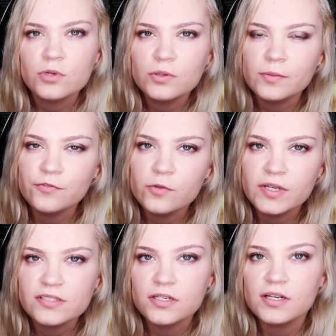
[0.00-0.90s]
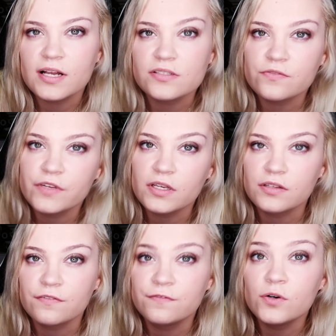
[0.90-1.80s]
Real quick before we get started, guys, don't forget
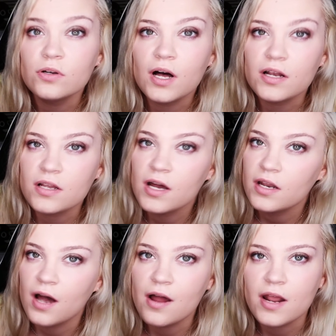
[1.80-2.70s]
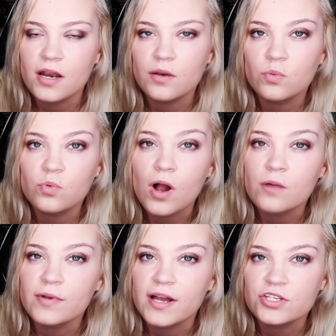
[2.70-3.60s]
the full, uncut, unedited, raw
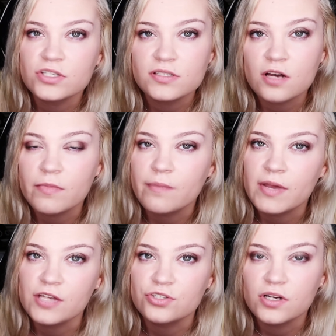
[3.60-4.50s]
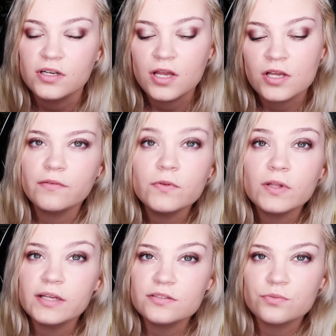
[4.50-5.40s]
reactions on my Patreon. If you'd
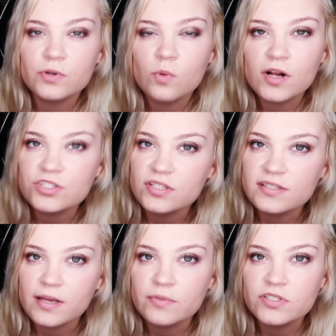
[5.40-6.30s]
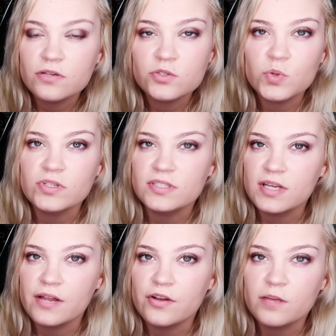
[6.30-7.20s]
like to rewatch this episode as well as the
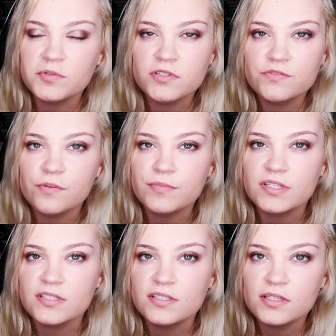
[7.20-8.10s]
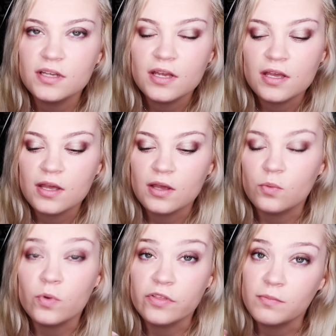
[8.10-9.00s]
other episodes from this season
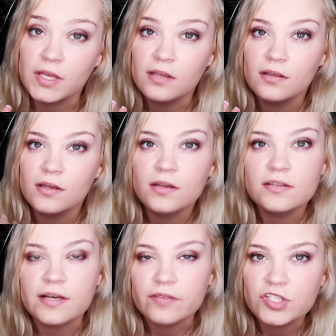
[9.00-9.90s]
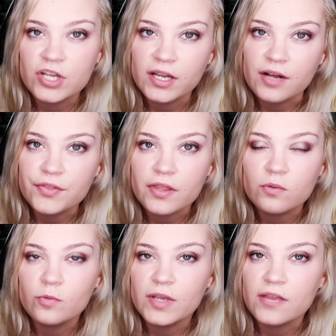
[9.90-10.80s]
with me, definitely check it out. The
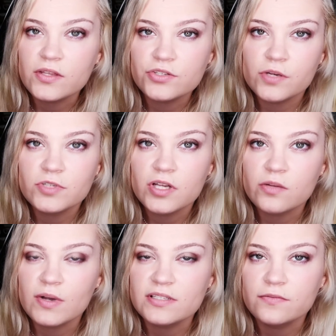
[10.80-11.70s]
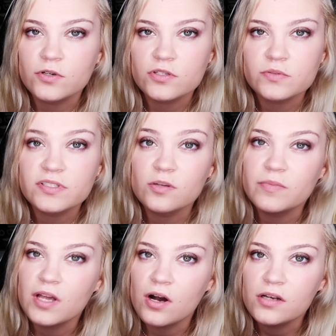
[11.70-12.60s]
link will be in the description. Otherwise, of course, will still
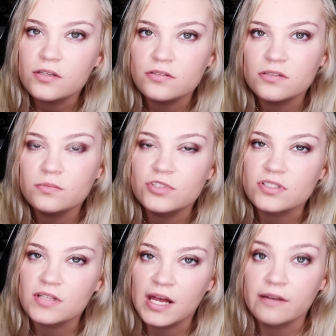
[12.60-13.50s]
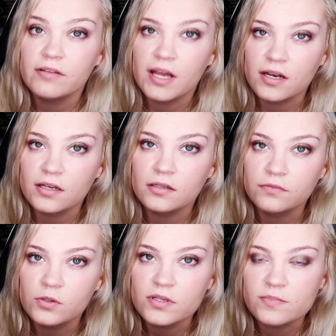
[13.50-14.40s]
be on YouTube, just heavily edited,
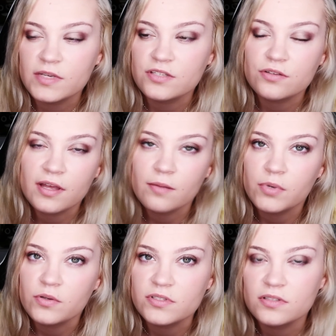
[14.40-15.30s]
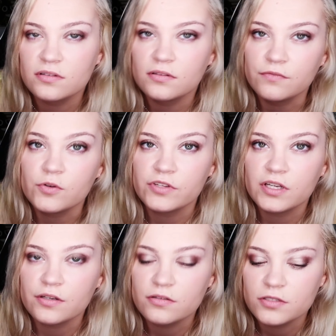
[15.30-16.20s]
of course, because you can't post the full
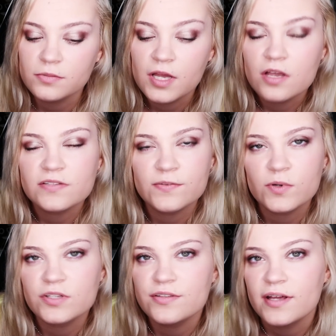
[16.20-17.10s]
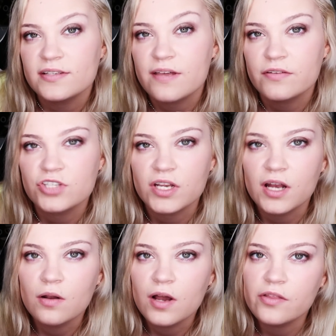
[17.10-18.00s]
thing on YouTube. So if you want to do that, definitely check
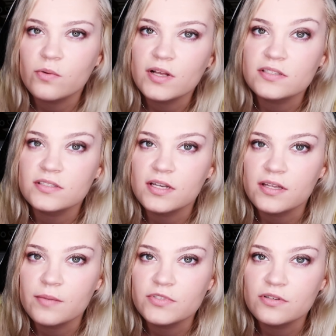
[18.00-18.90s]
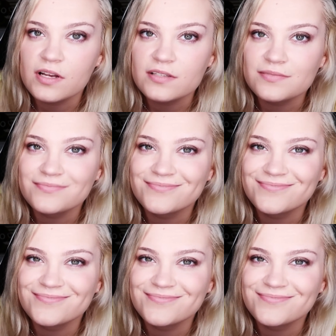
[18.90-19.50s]
it out. Otherwise, let's get into the episode, guys.